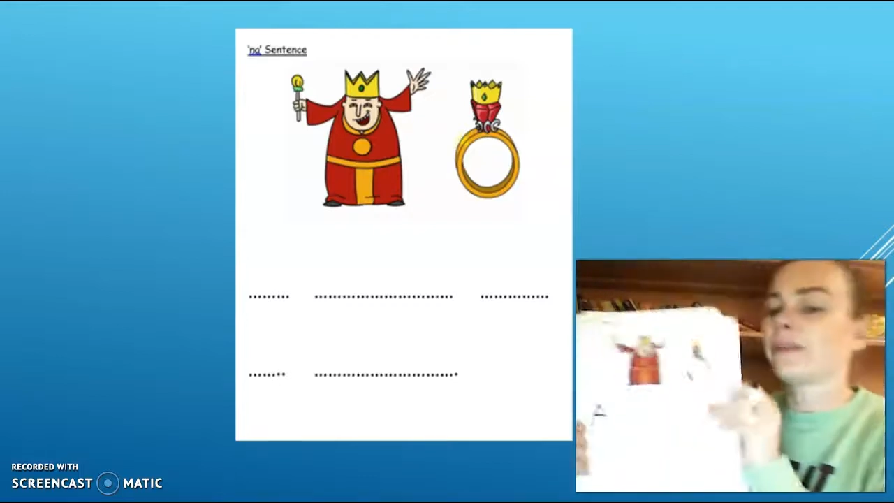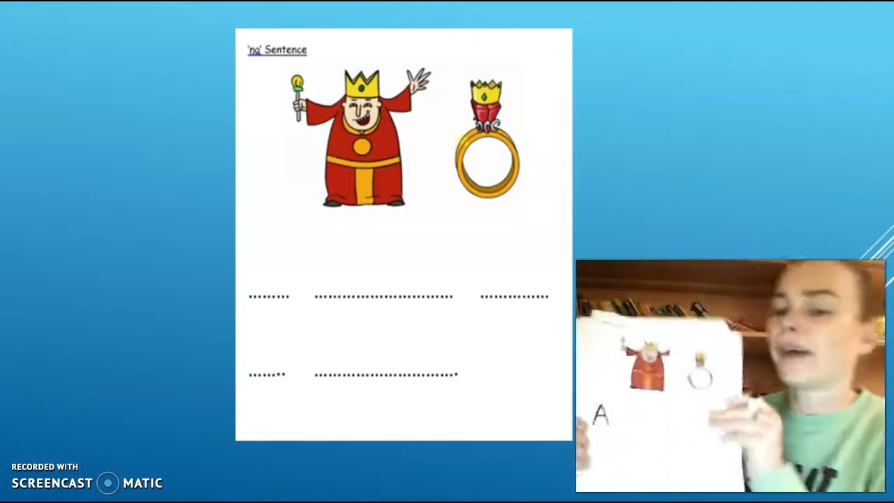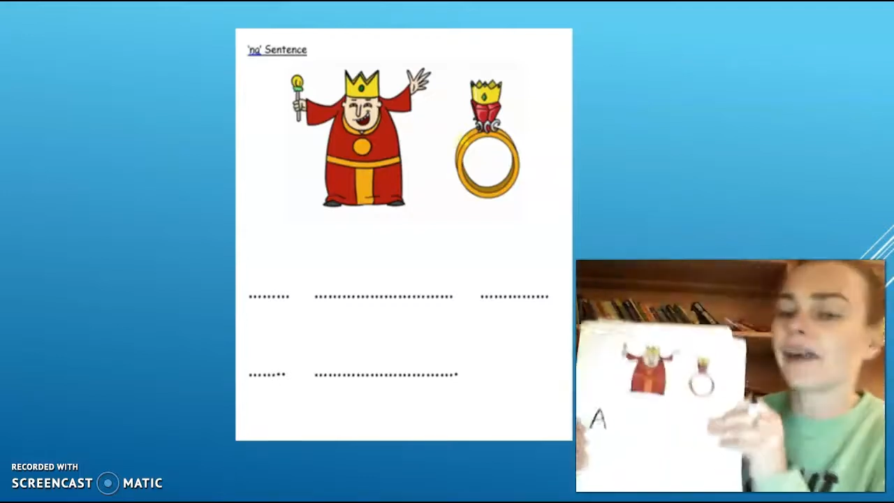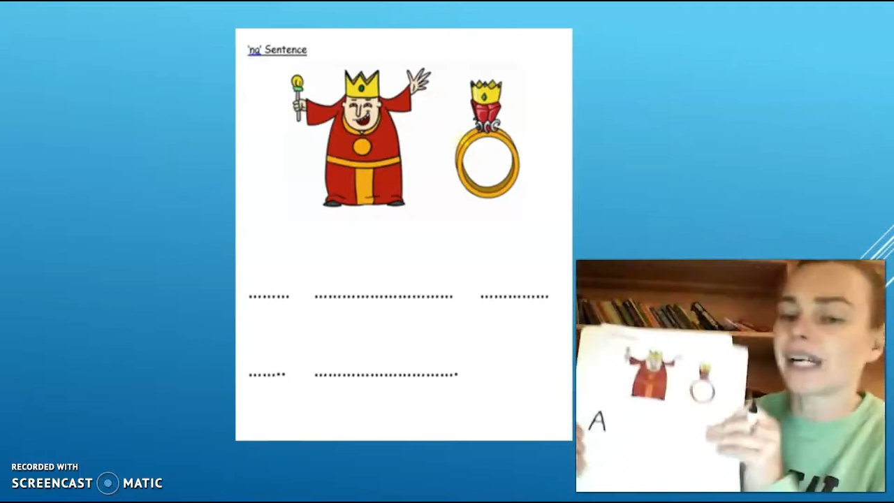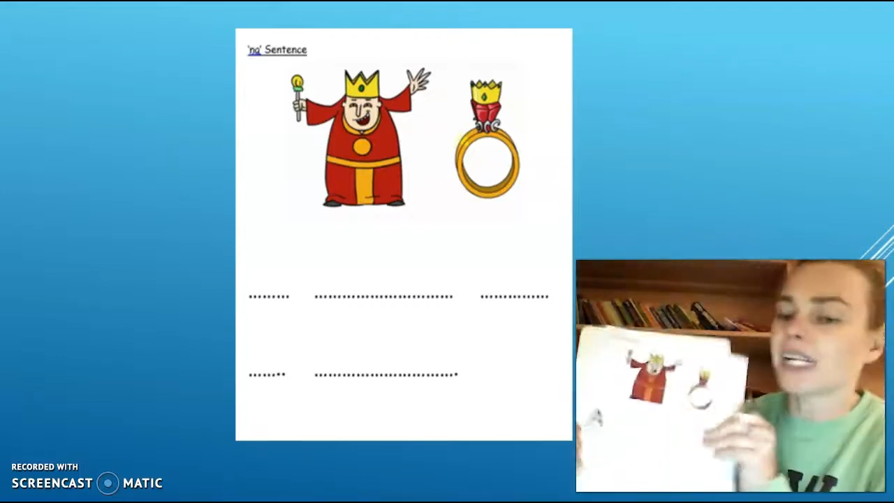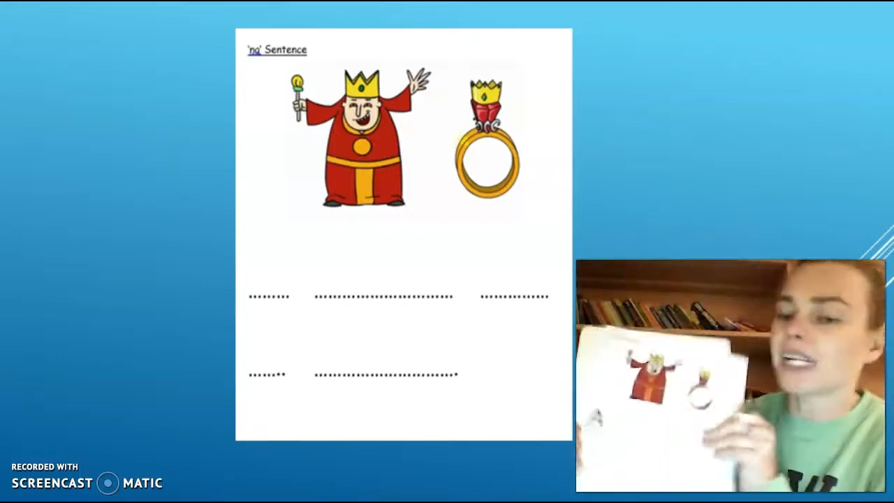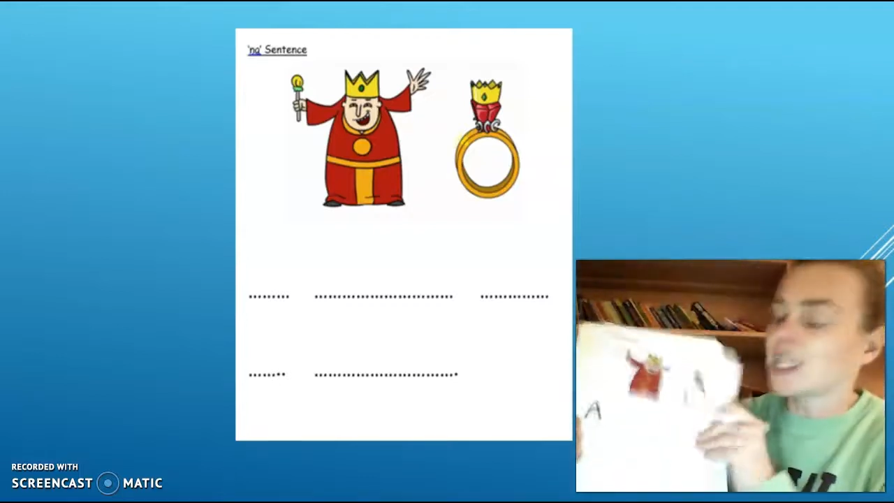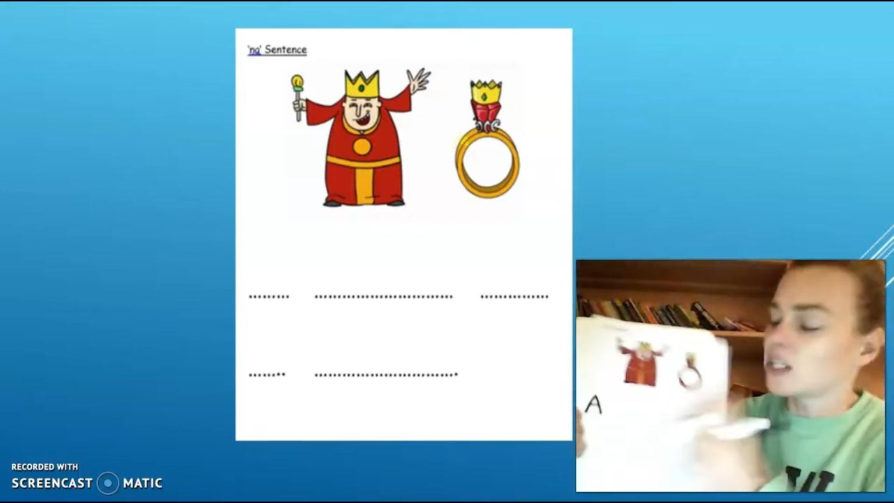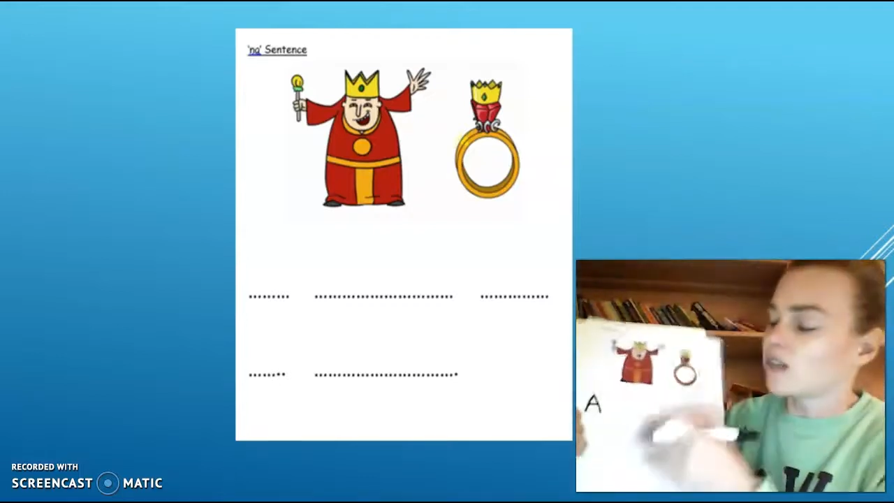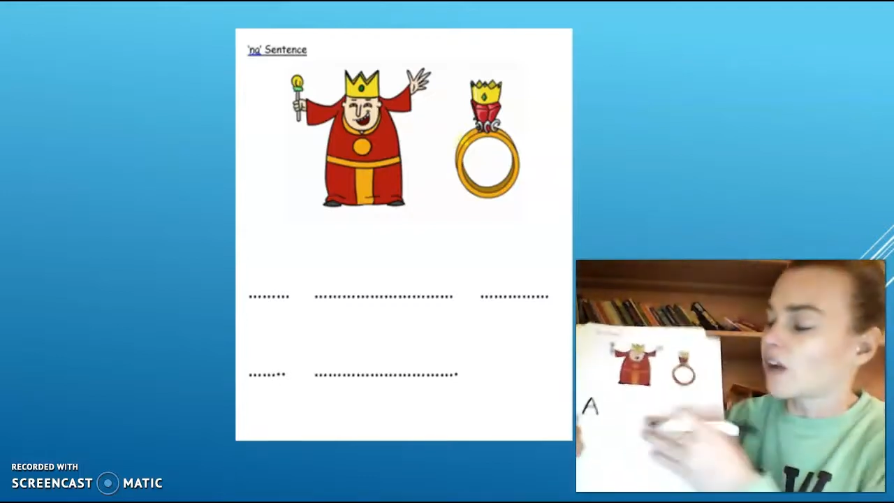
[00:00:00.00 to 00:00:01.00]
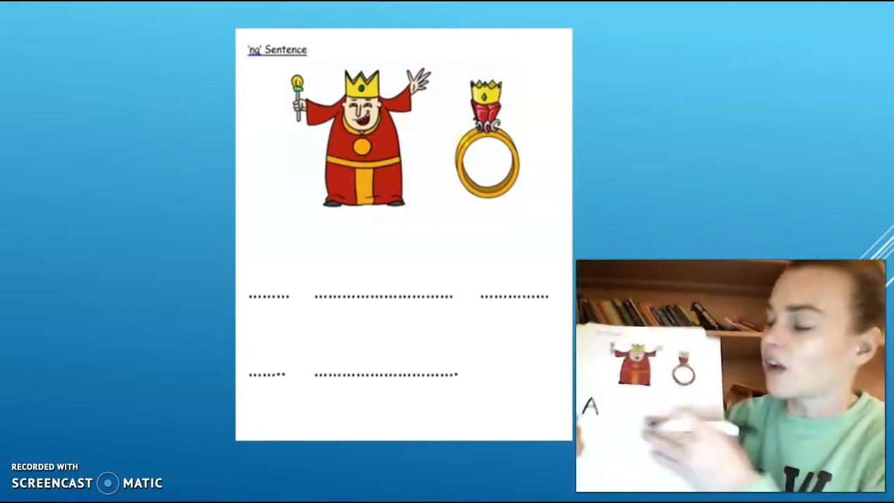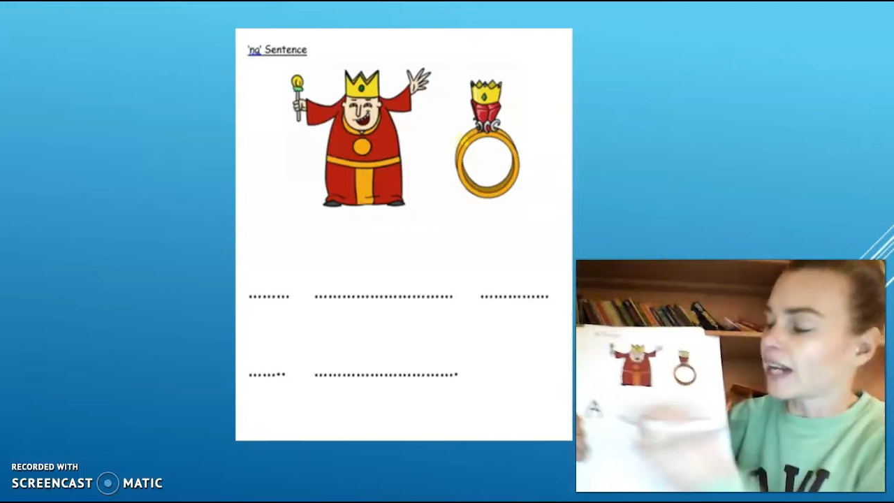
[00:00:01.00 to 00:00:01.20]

mine. So we've got